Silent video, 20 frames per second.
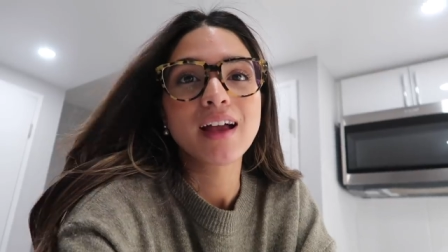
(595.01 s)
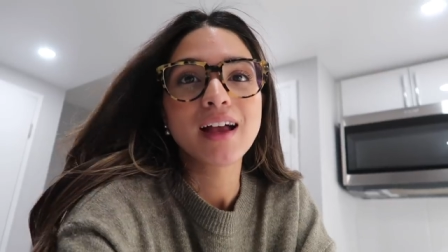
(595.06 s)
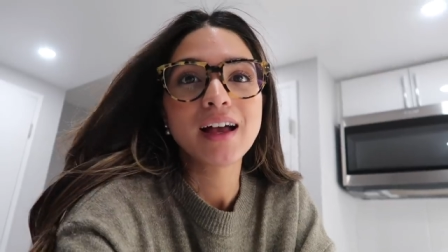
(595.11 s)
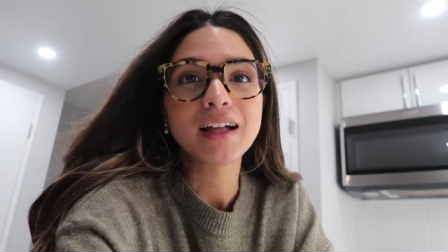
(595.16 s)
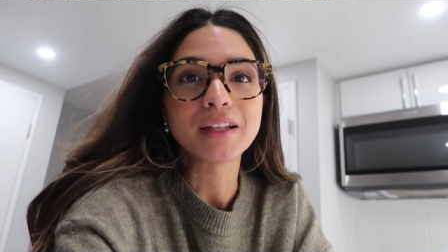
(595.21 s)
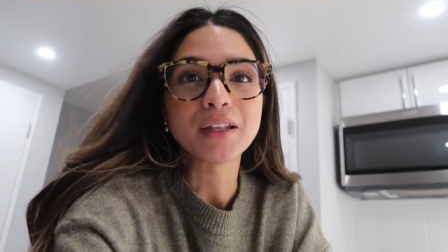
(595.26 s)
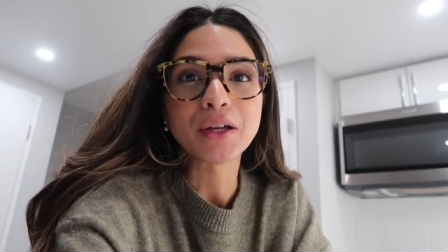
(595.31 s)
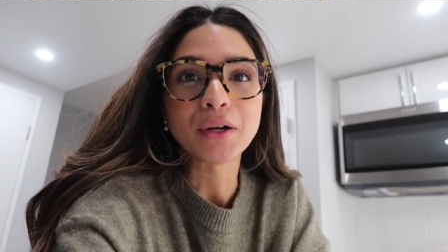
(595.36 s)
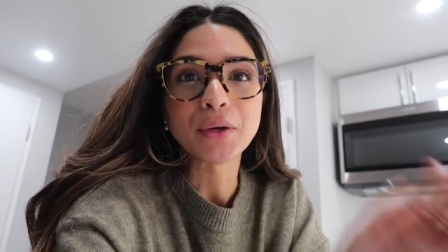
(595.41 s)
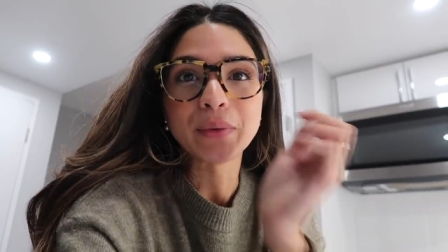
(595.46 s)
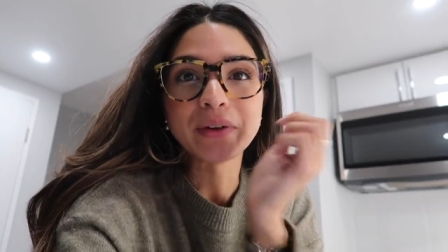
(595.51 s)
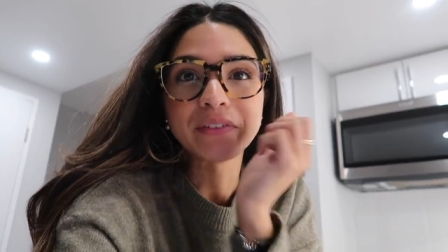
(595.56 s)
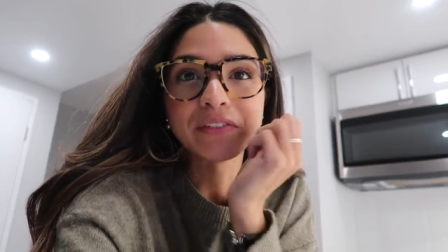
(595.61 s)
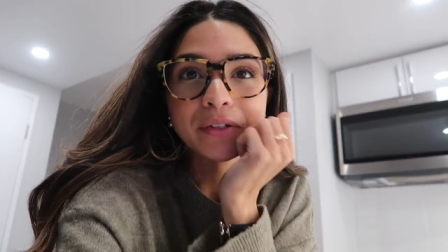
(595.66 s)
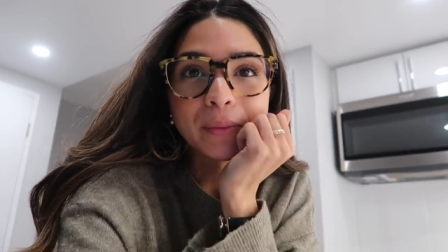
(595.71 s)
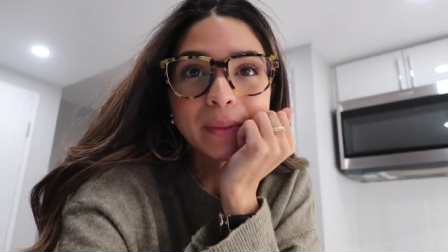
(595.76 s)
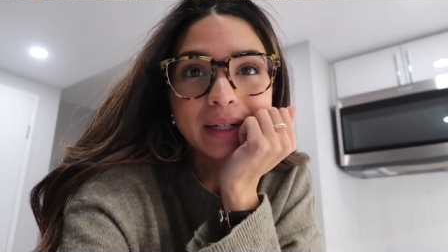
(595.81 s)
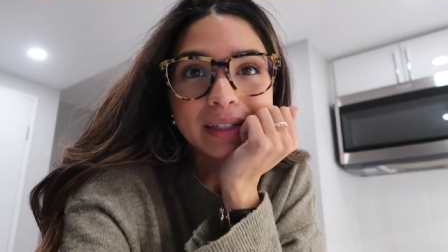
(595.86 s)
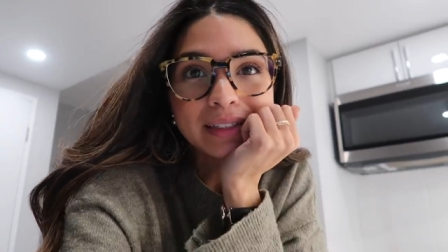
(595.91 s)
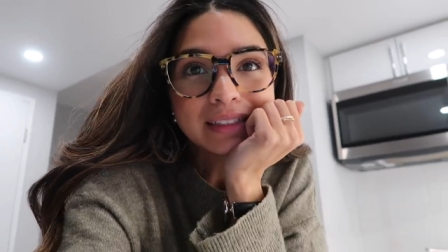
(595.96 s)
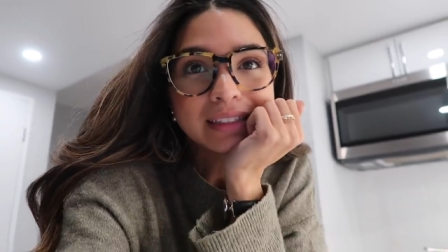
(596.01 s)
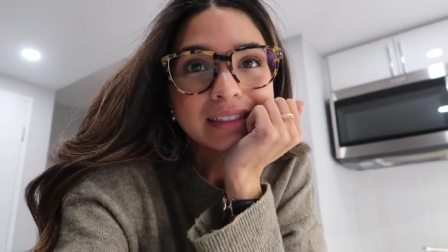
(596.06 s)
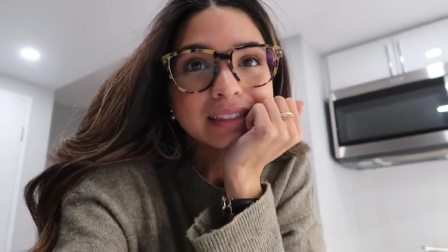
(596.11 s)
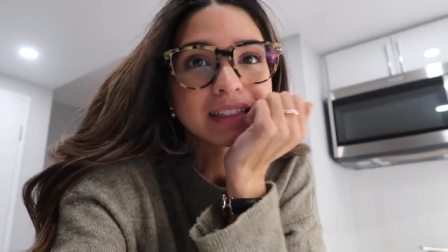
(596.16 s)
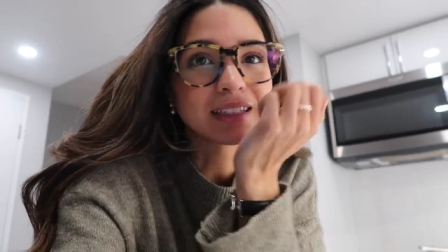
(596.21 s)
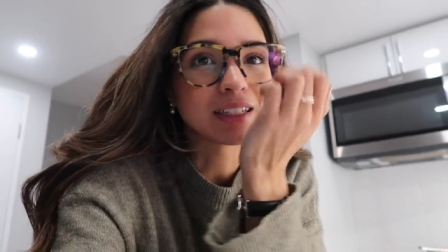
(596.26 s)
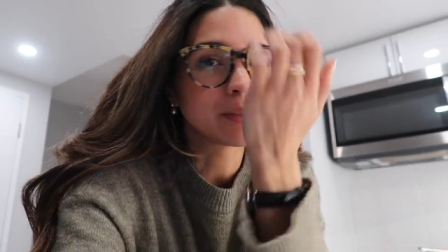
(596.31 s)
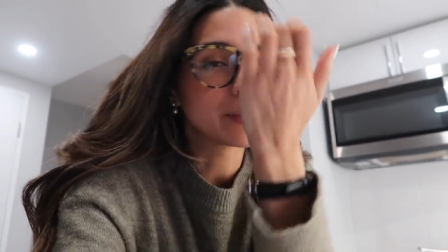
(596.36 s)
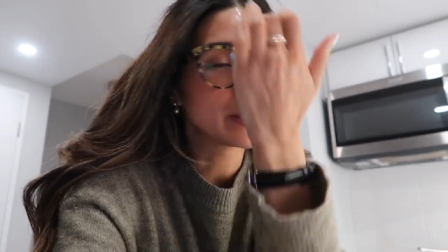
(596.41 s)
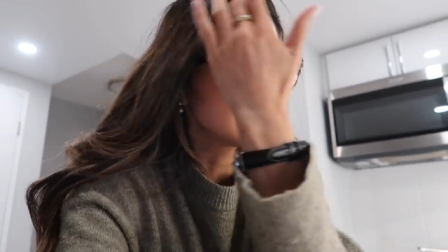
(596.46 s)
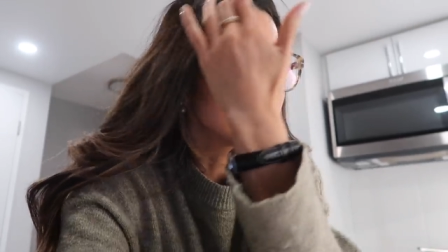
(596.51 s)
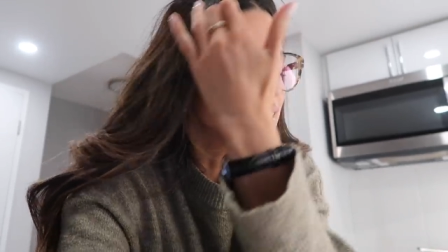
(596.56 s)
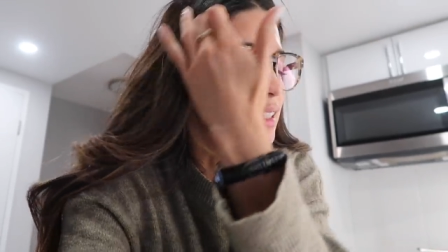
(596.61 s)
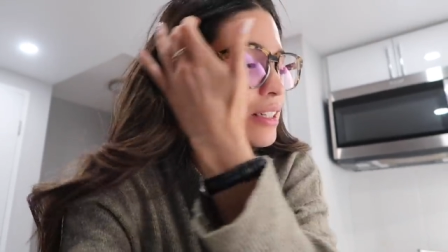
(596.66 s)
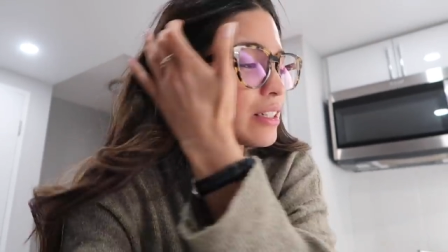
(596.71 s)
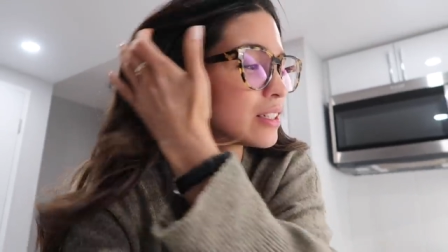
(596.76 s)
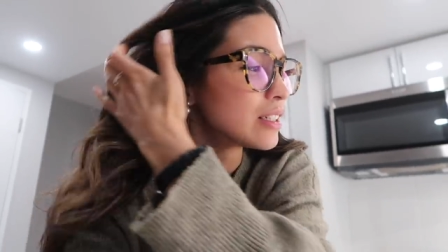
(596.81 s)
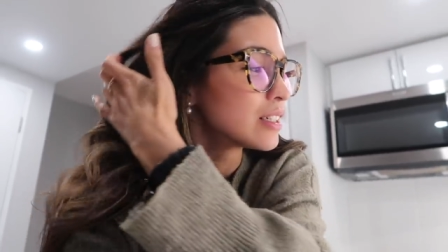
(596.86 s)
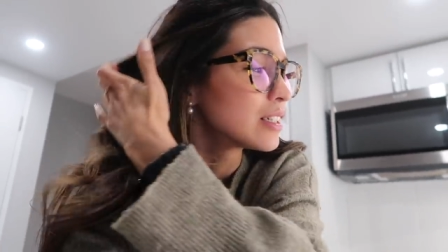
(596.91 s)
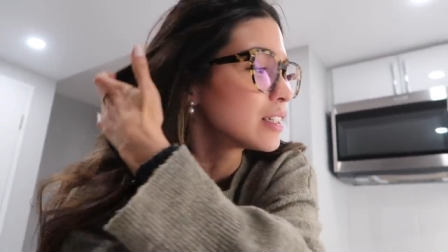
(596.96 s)
Hello everyone, it's a little bit
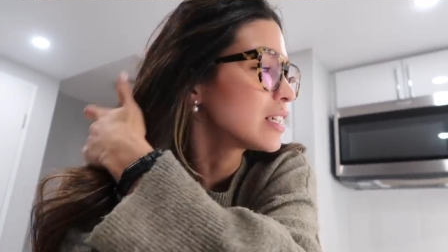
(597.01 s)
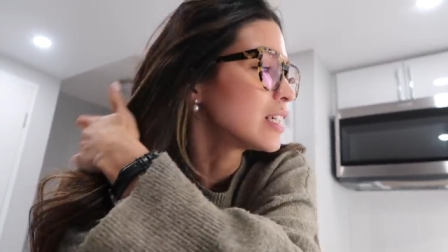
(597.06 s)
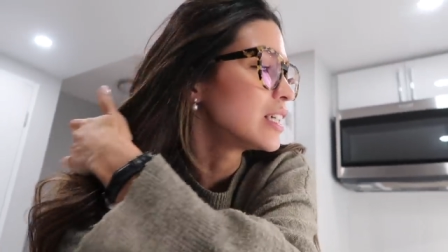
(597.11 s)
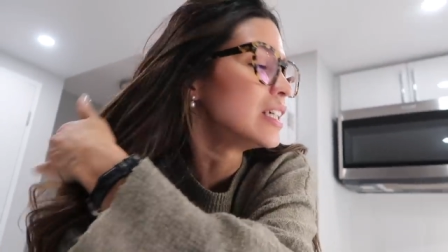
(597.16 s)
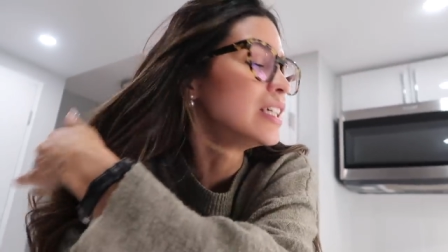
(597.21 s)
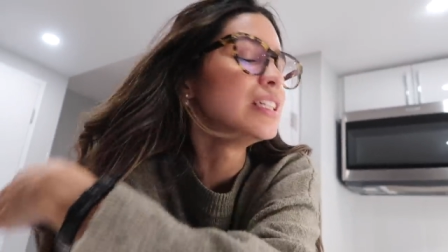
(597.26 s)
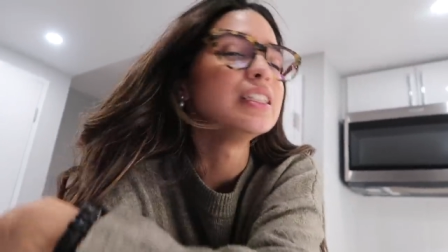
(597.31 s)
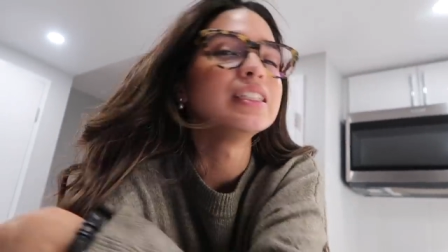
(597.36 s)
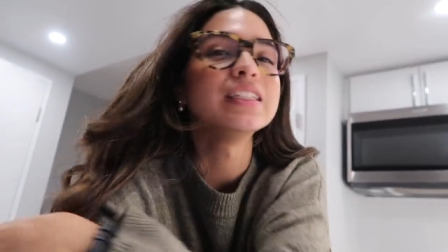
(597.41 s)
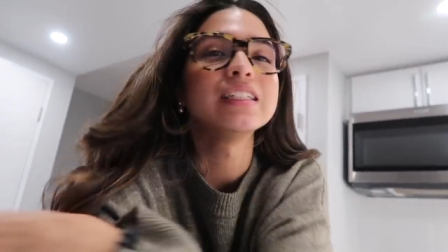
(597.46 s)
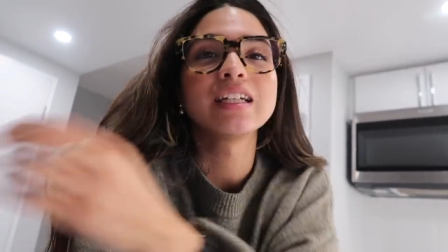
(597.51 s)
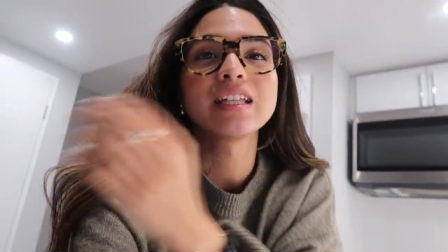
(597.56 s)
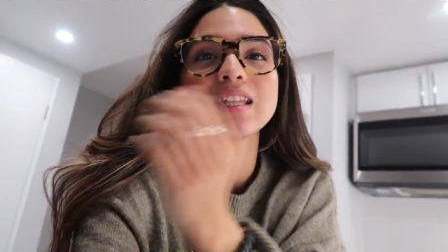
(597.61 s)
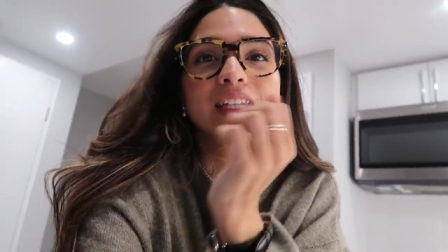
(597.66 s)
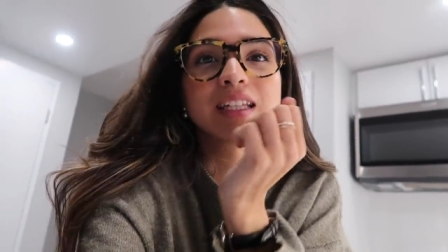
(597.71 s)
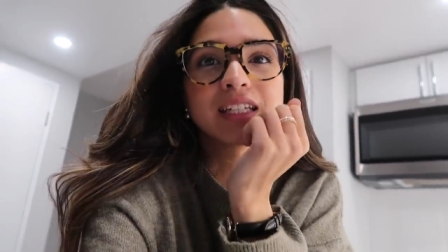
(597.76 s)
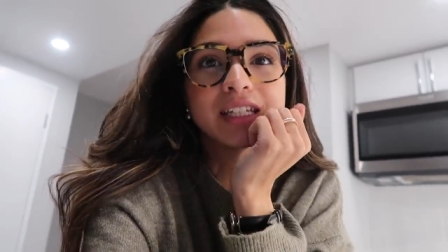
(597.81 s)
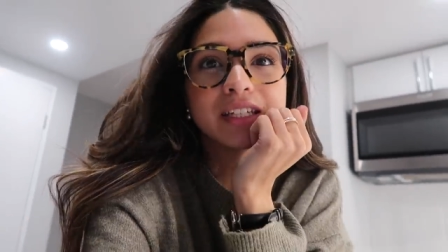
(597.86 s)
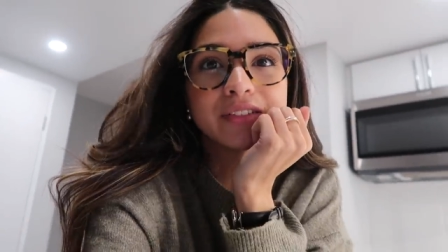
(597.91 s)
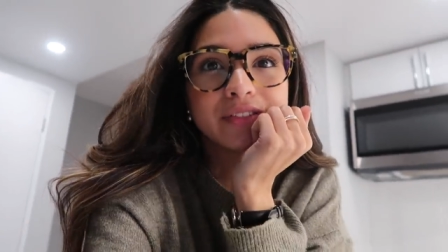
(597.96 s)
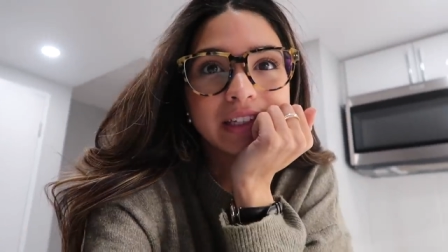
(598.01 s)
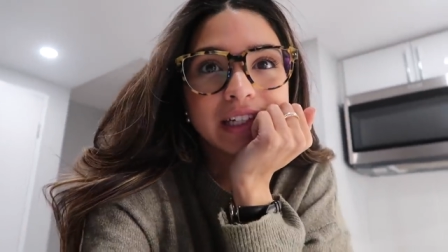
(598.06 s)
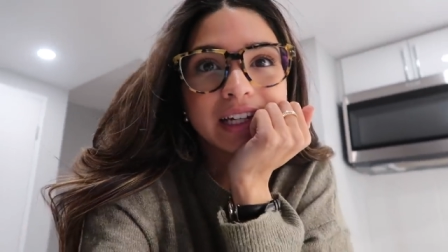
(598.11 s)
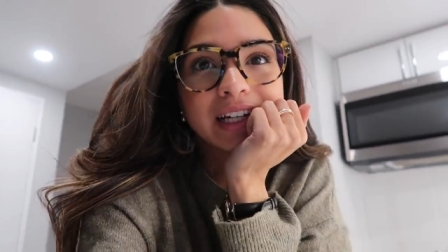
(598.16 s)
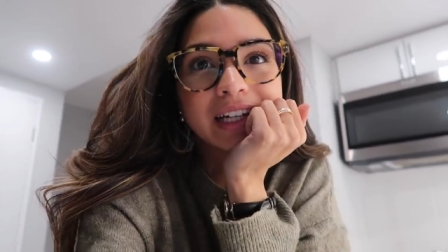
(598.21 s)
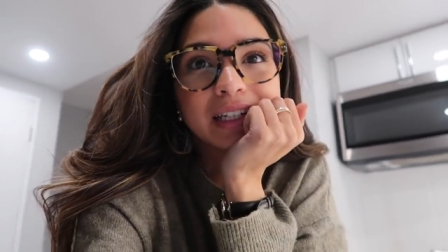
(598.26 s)
later in the evening.